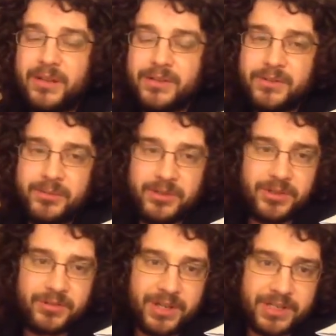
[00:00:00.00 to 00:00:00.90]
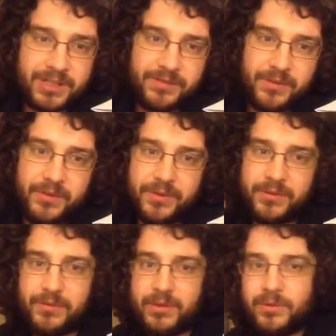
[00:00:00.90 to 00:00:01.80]
How much stress is involved in the
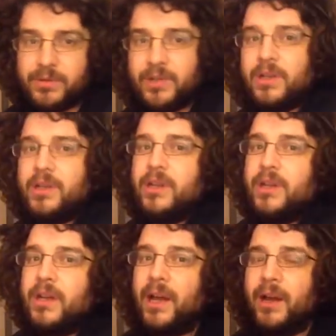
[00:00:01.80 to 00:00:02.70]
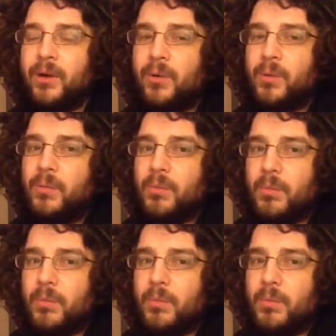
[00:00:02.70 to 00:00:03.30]
role, how